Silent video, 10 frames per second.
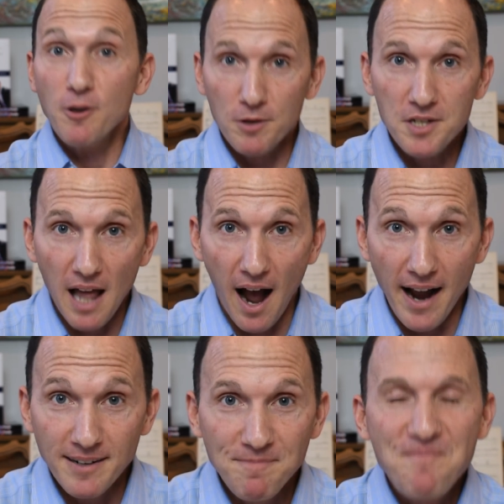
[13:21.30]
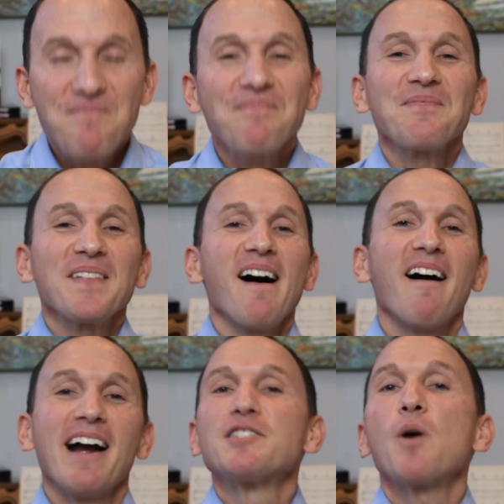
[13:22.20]
your slide. All
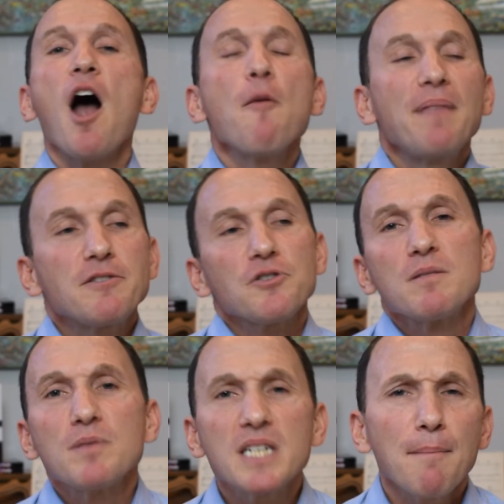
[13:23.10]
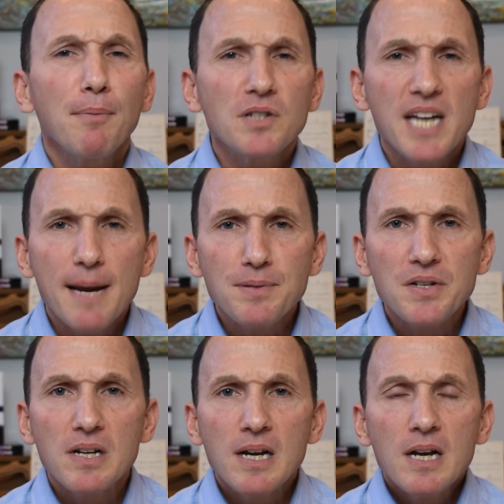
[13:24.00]
right, so I hope these are some simple
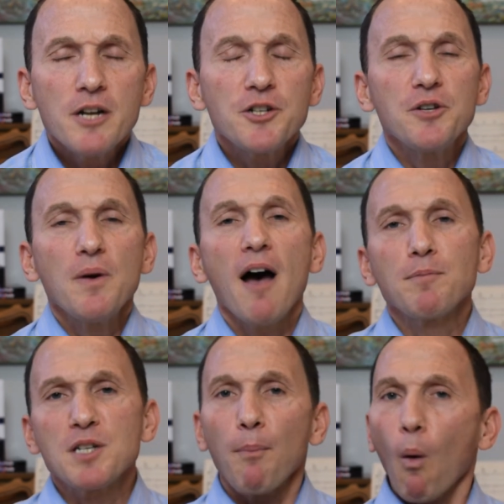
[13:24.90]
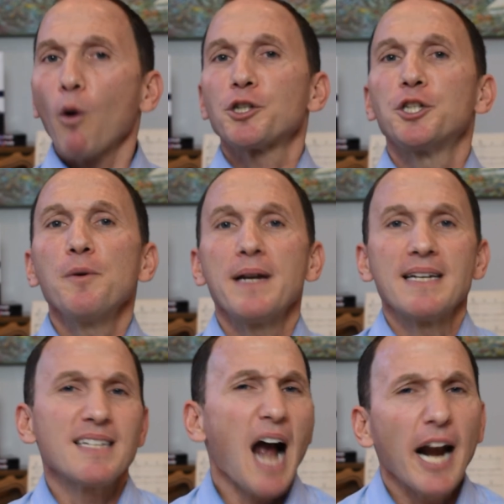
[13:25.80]
tips to help support you in
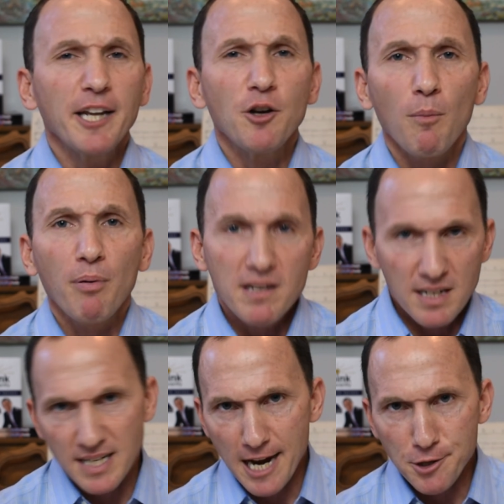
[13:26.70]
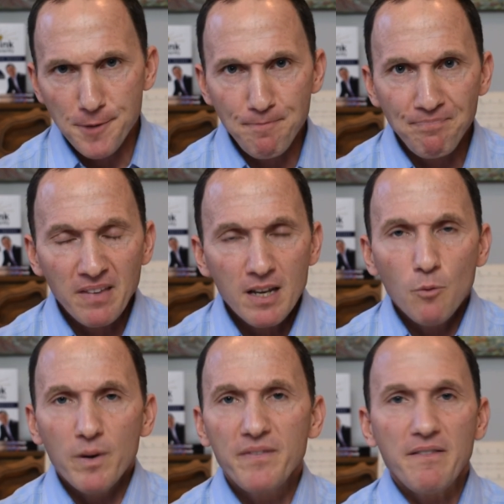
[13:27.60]
designing your presentation.
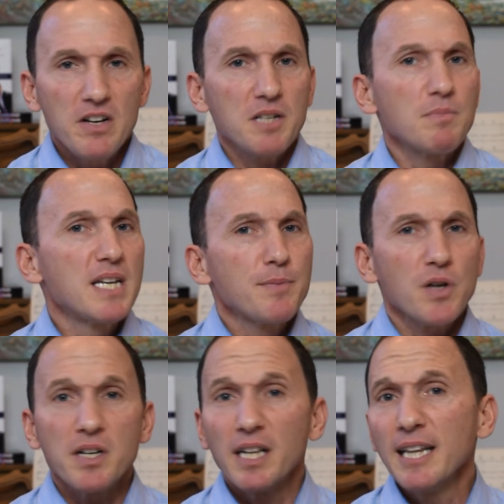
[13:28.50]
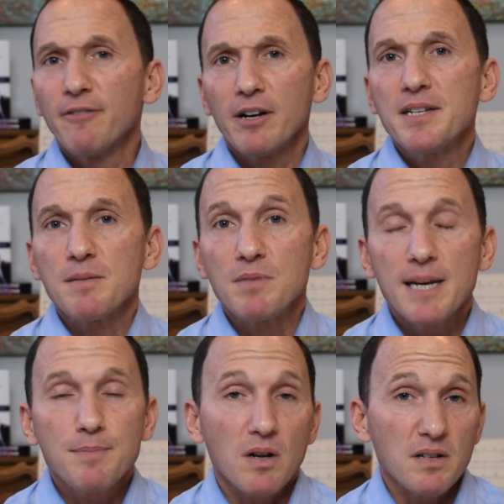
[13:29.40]
We've given you some tips on delivery, some
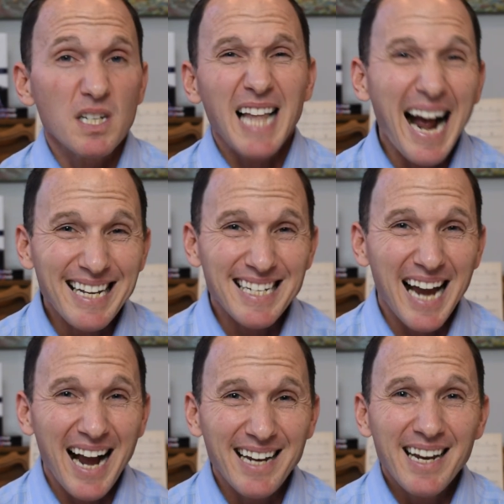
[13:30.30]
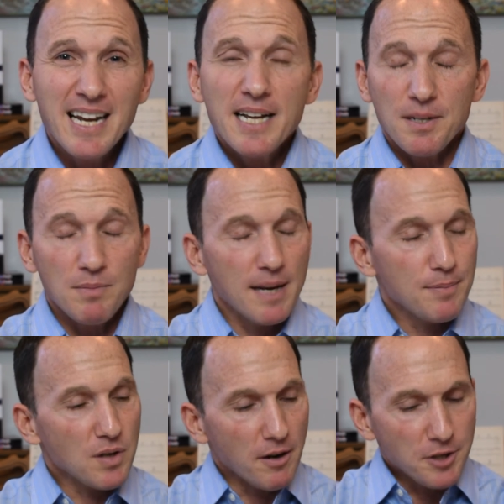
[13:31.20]
tips on slide design, some
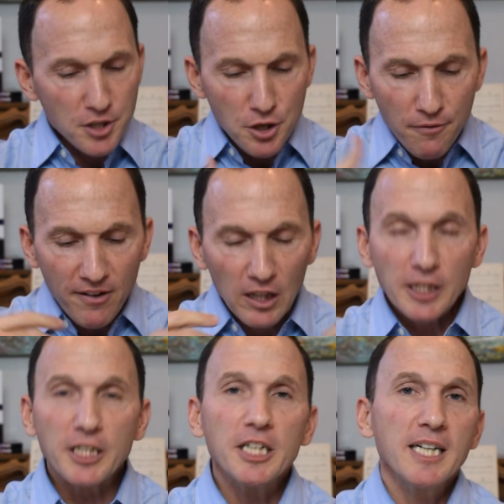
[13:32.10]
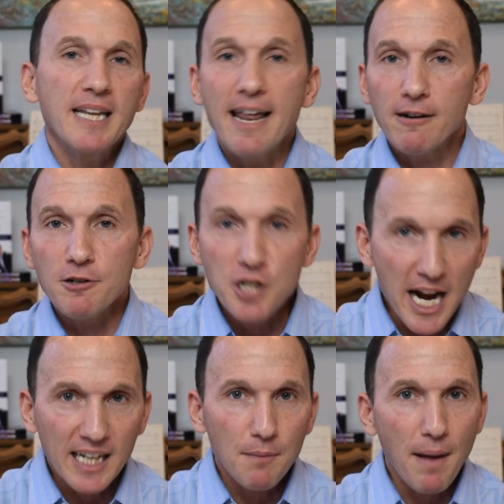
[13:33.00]
tips on just you feeling good and
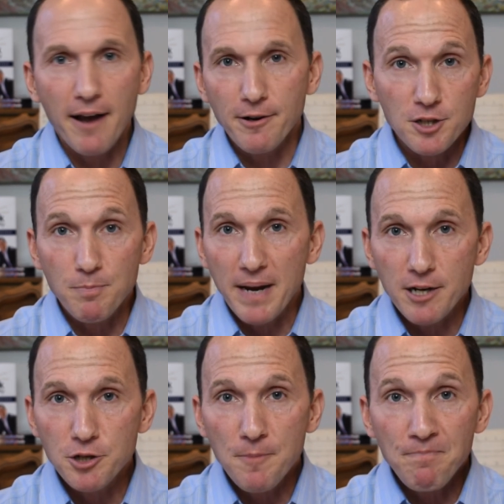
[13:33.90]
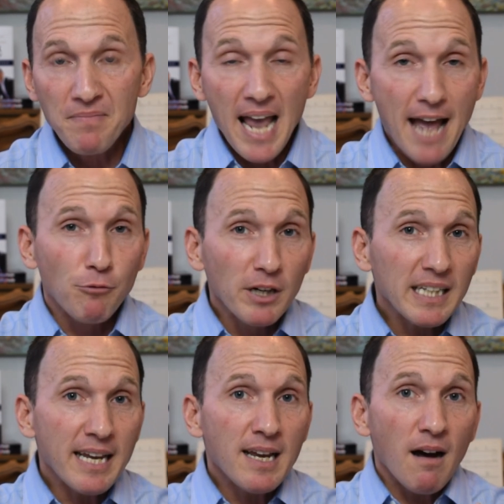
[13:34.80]
energetic about your speech, and
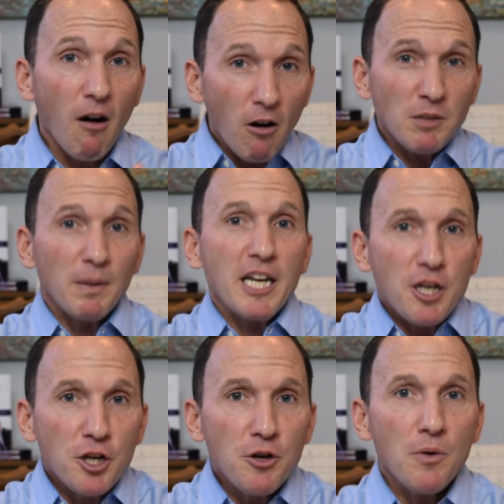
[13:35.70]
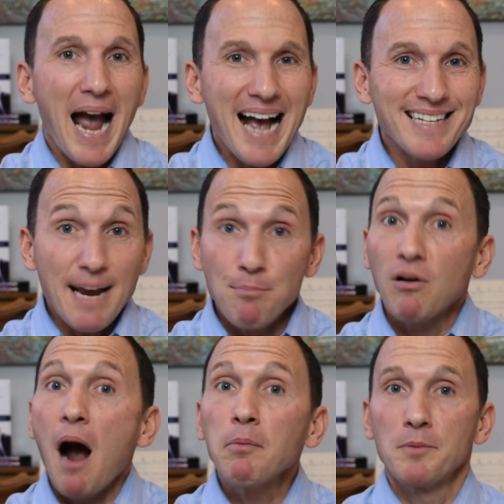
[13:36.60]
really, ultimately, you as a
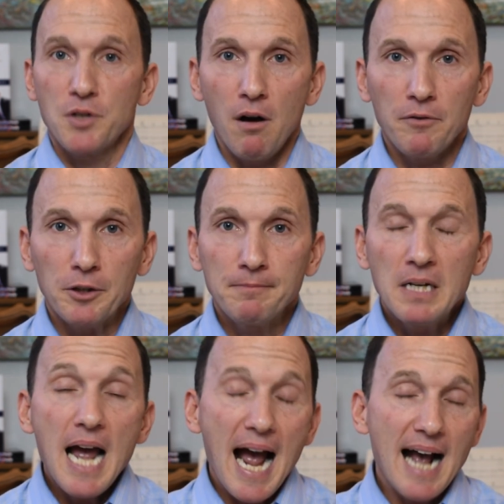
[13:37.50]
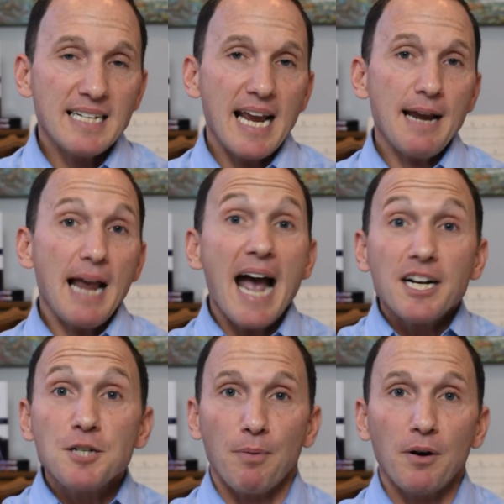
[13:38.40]
problem solver, as an
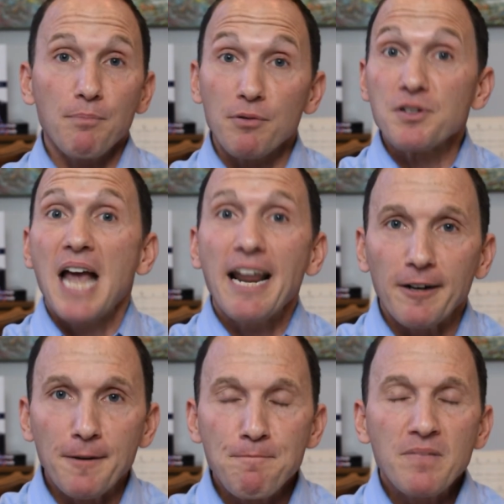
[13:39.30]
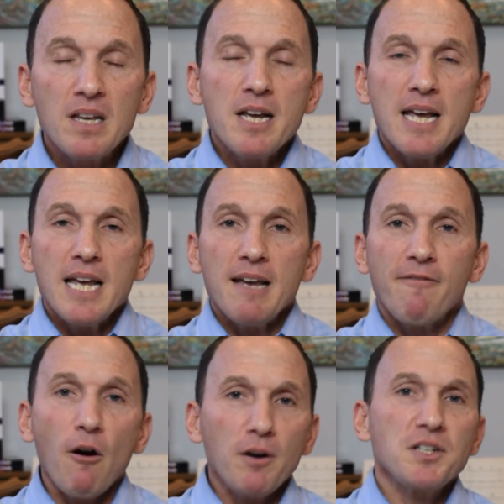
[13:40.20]
expert presenter,
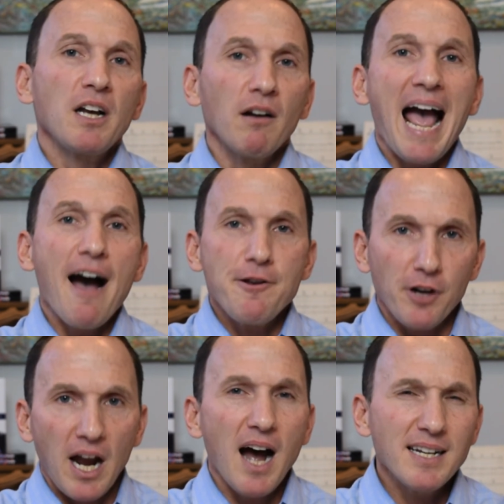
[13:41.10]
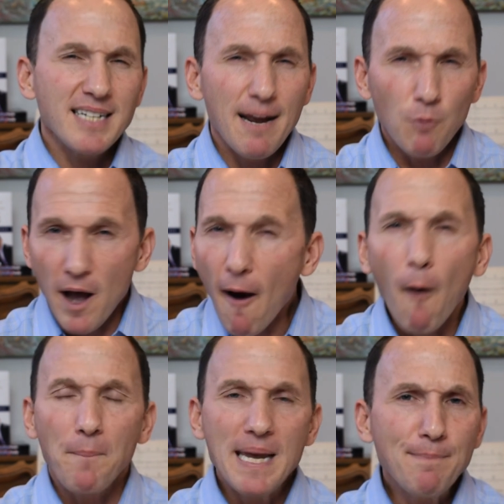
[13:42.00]
focusing on how your content will
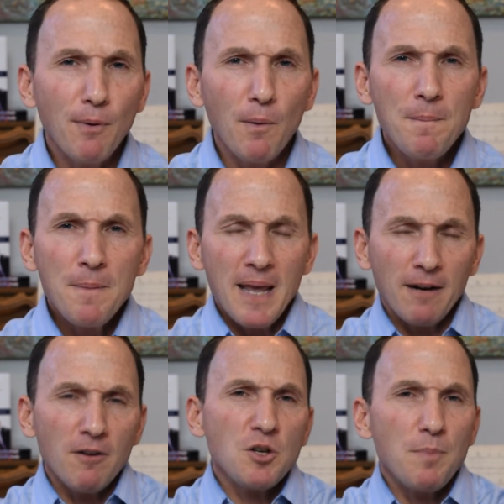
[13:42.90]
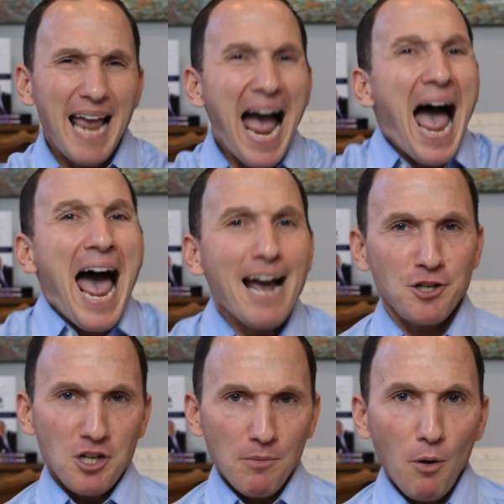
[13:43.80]
help people and also be
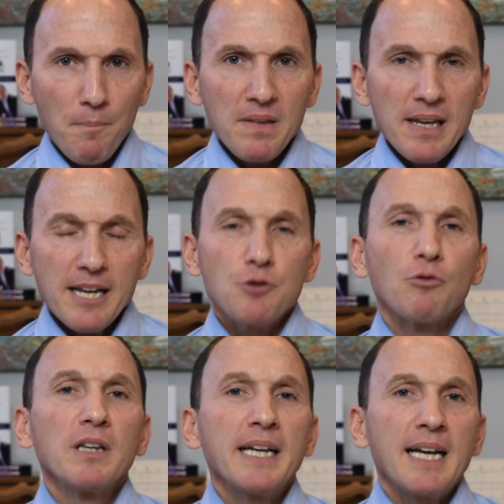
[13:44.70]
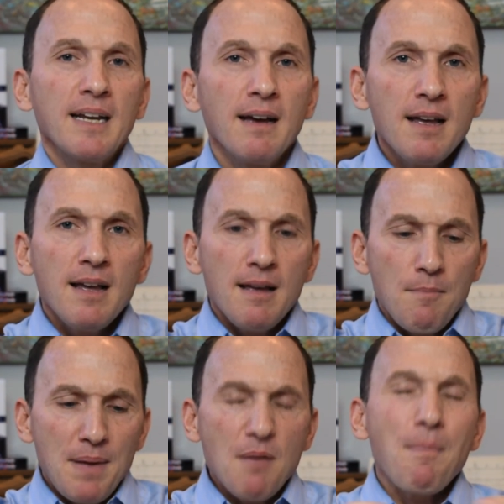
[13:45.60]
actionable is really going to
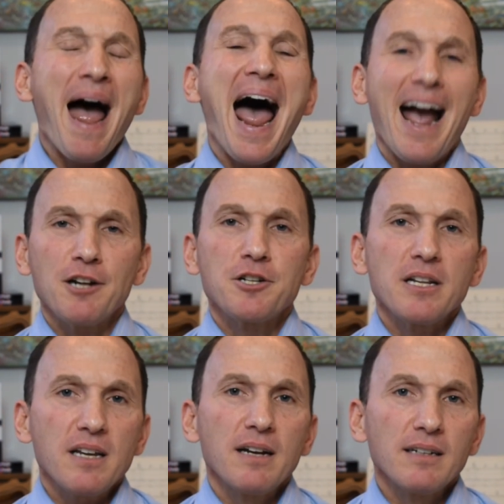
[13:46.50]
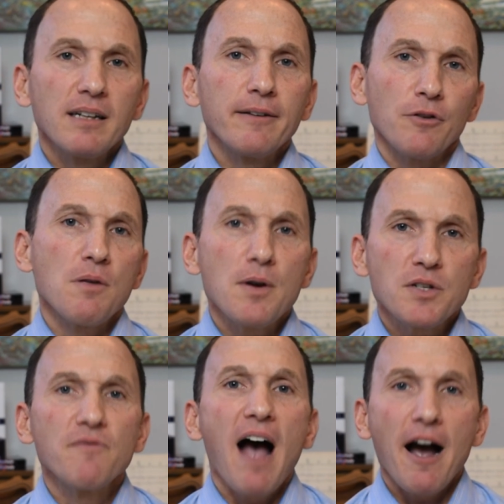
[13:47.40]
be the package that's going to deliver the most
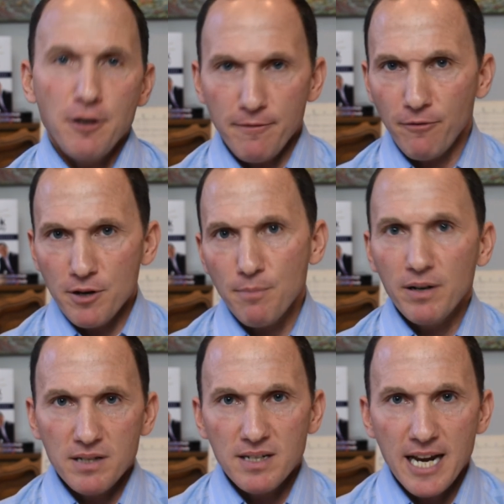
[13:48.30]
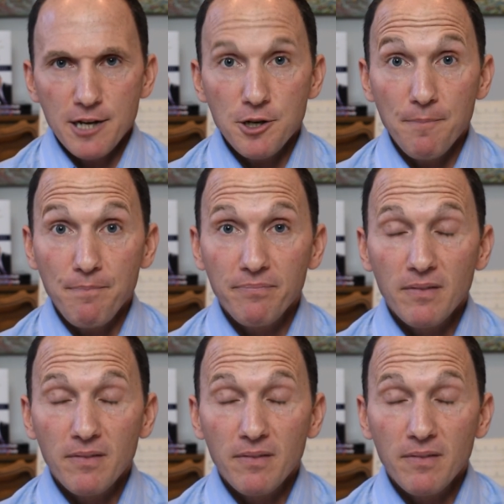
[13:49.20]
value for your presentation.